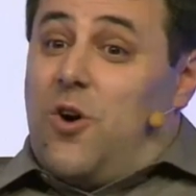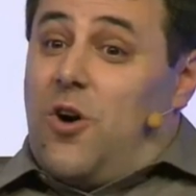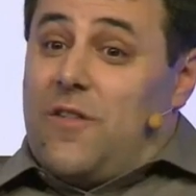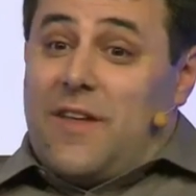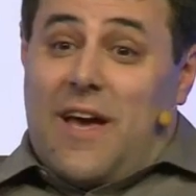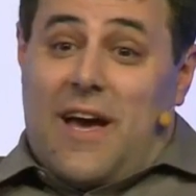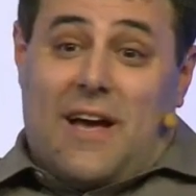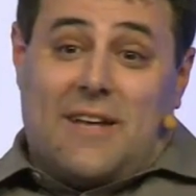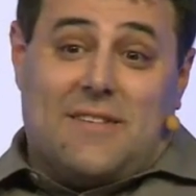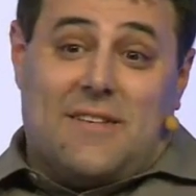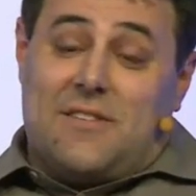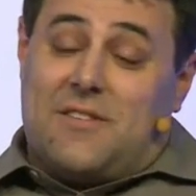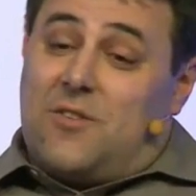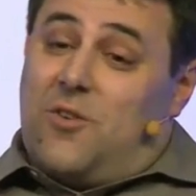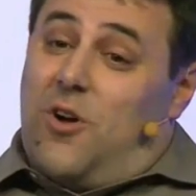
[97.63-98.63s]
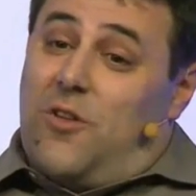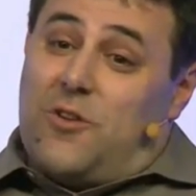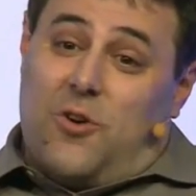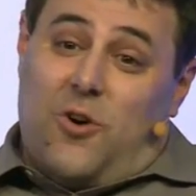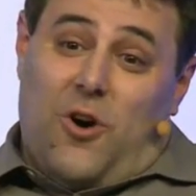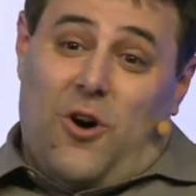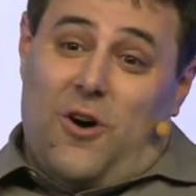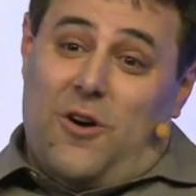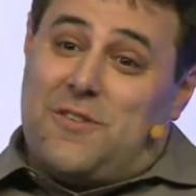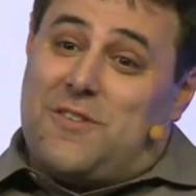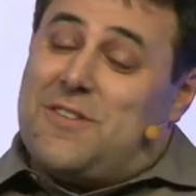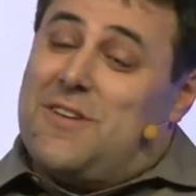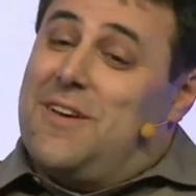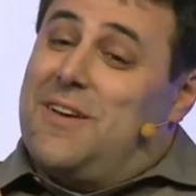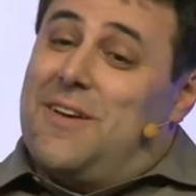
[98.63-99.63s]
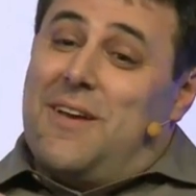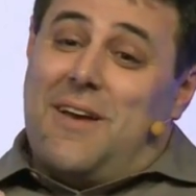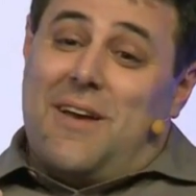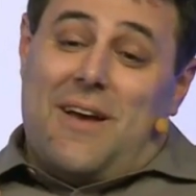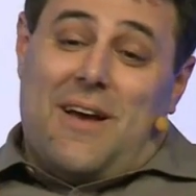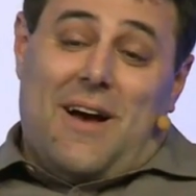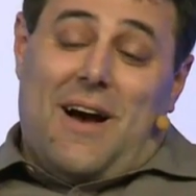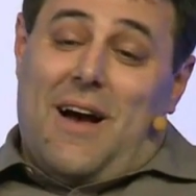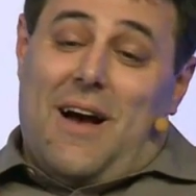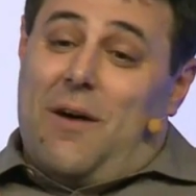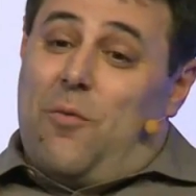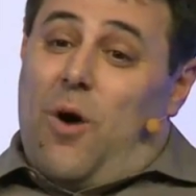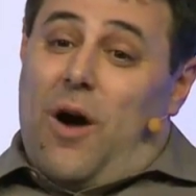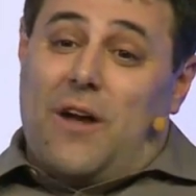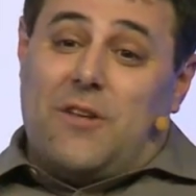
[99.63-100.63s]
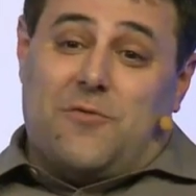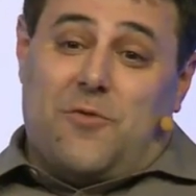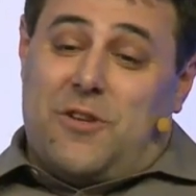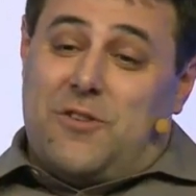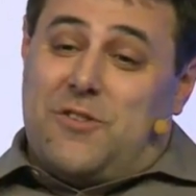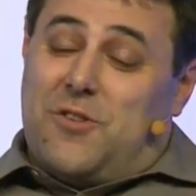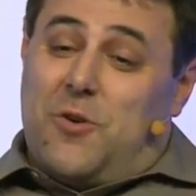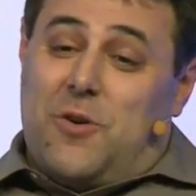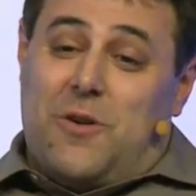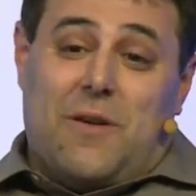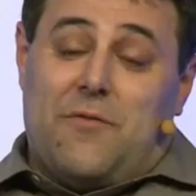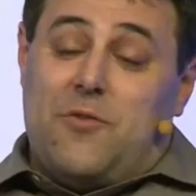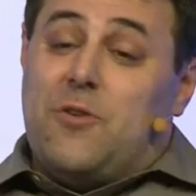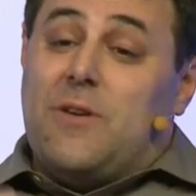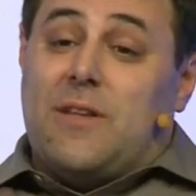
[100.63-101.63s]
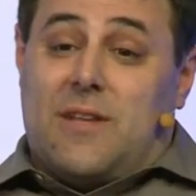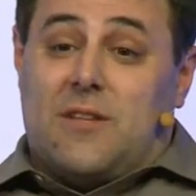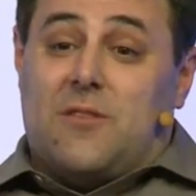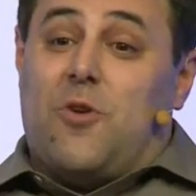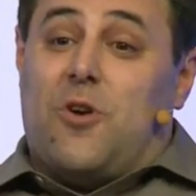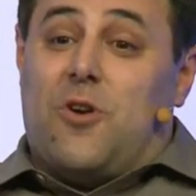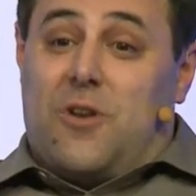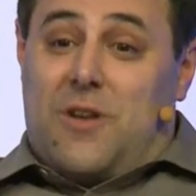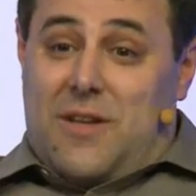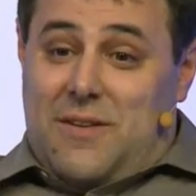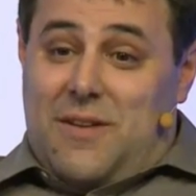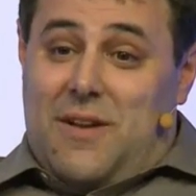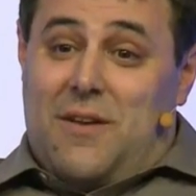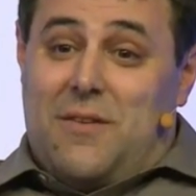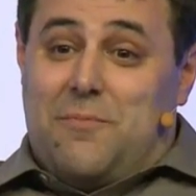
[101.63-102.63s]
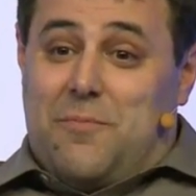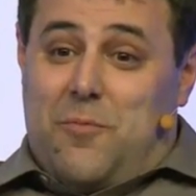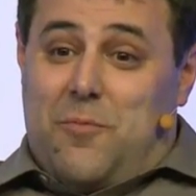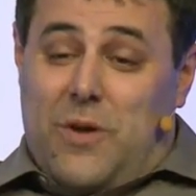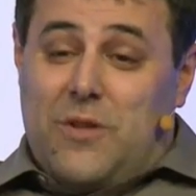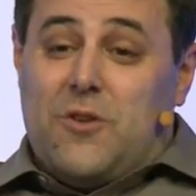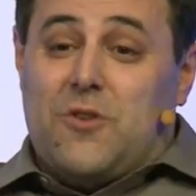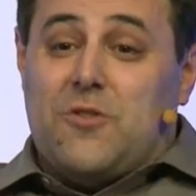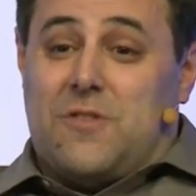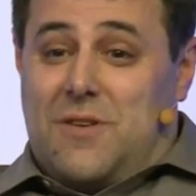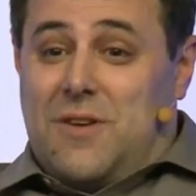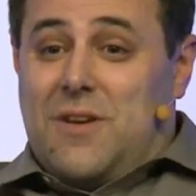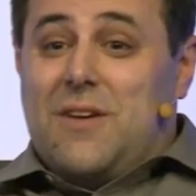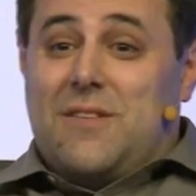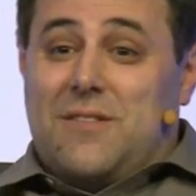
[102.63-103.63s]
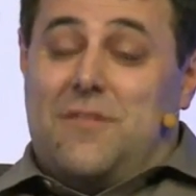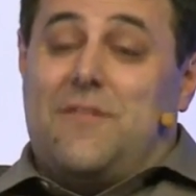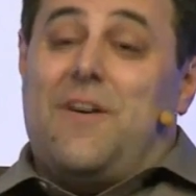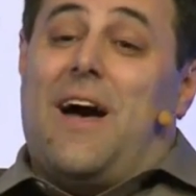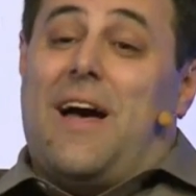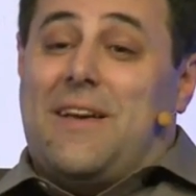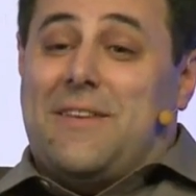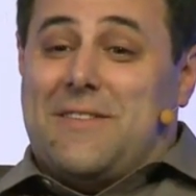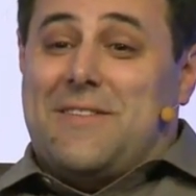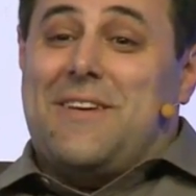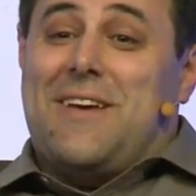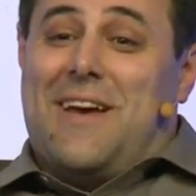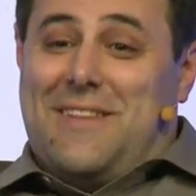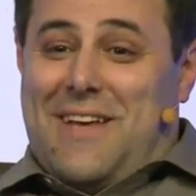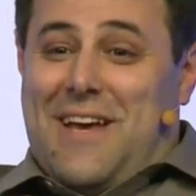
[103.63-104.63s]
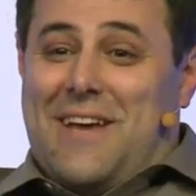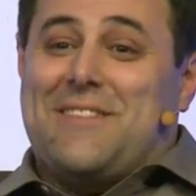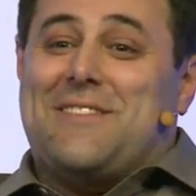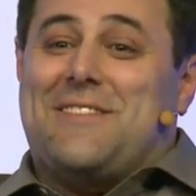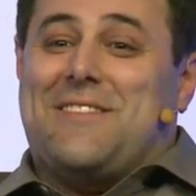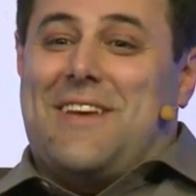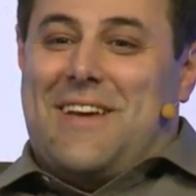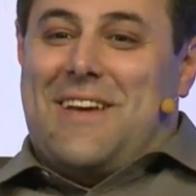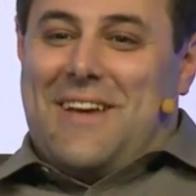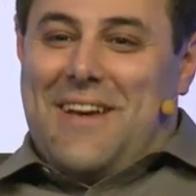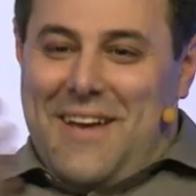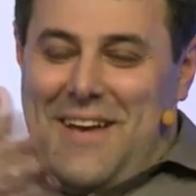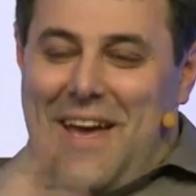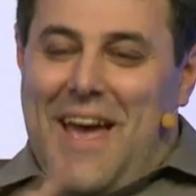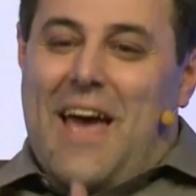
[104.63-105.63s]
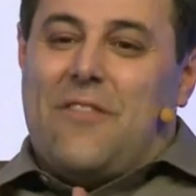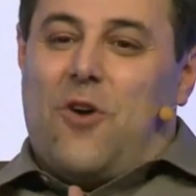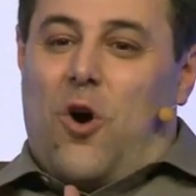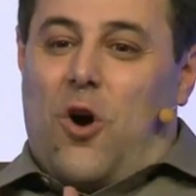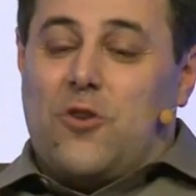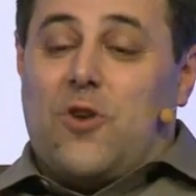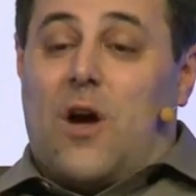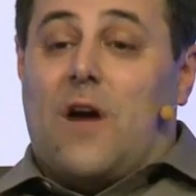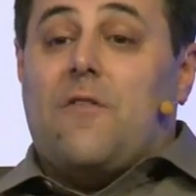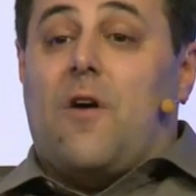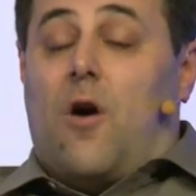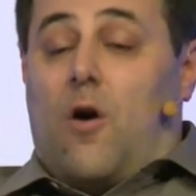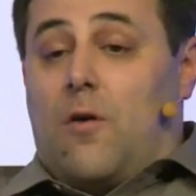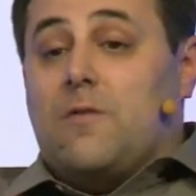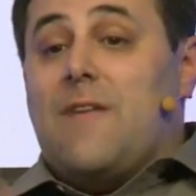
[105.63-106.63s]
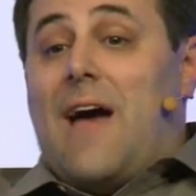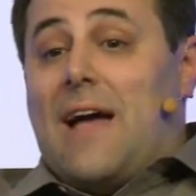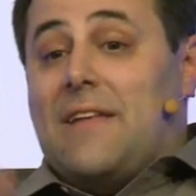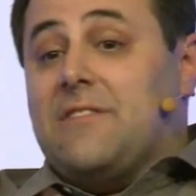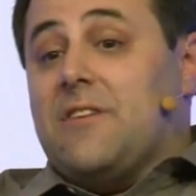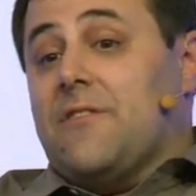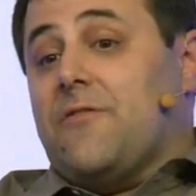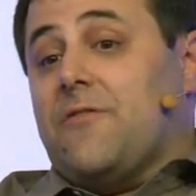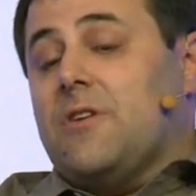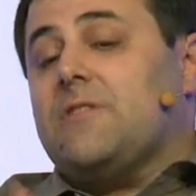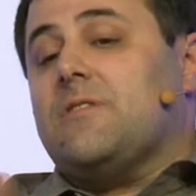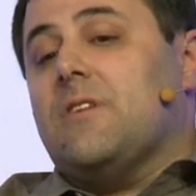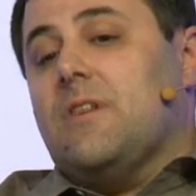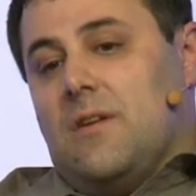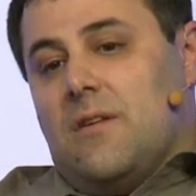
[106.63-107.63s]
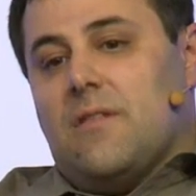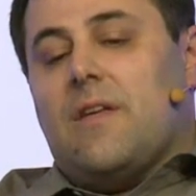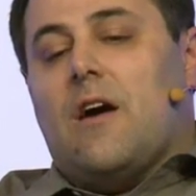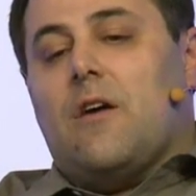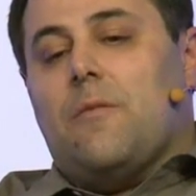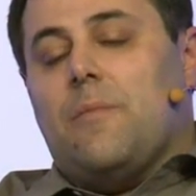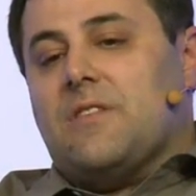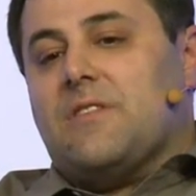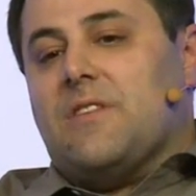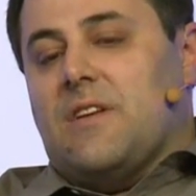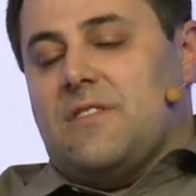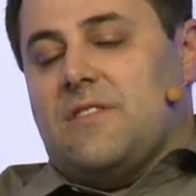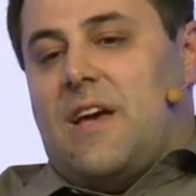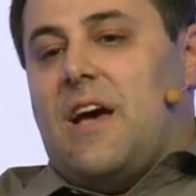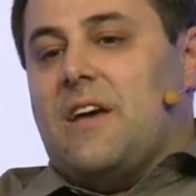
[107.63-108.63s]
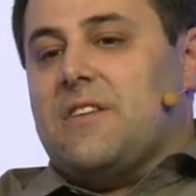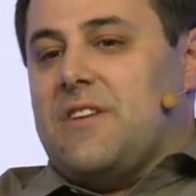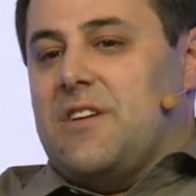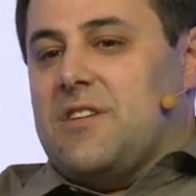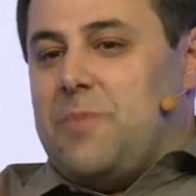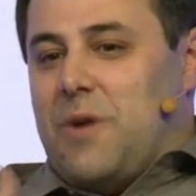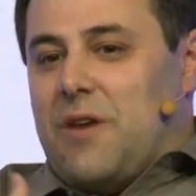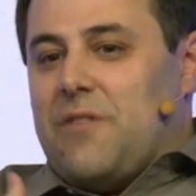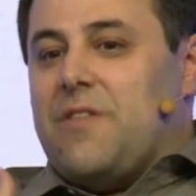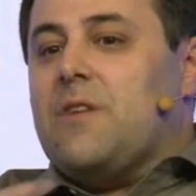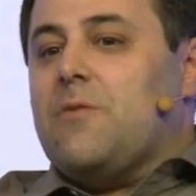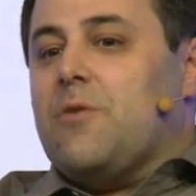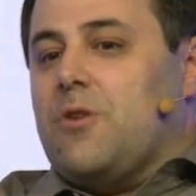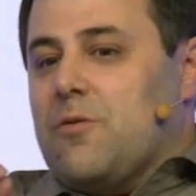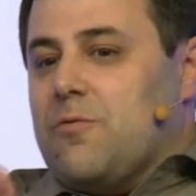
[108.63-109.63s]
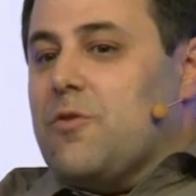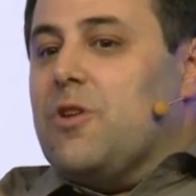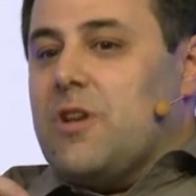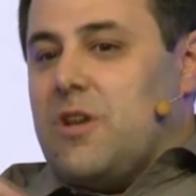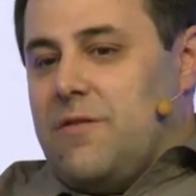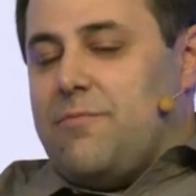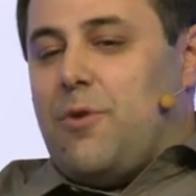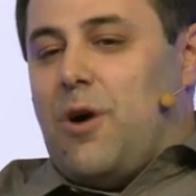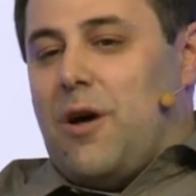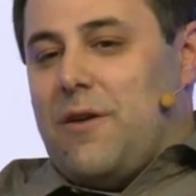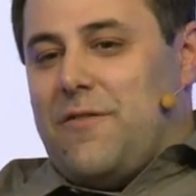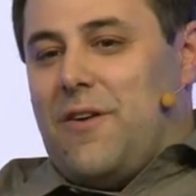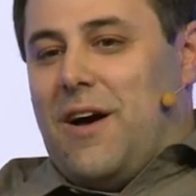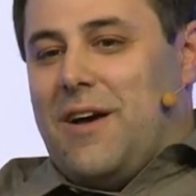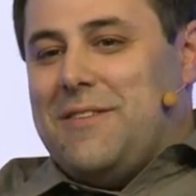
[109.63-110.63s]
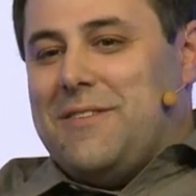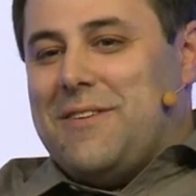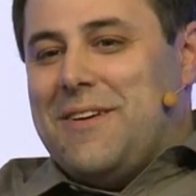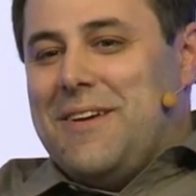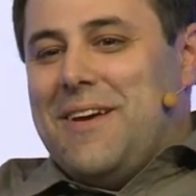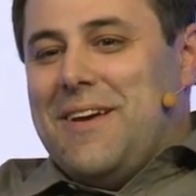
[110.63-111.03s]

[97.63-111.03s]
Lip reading: all the access and all the calls. Why is running slow? If you can get that to run on a Windows device and the SSD and the hard drive are that different, that would make sense to ask us. But I think what you're really going to probably find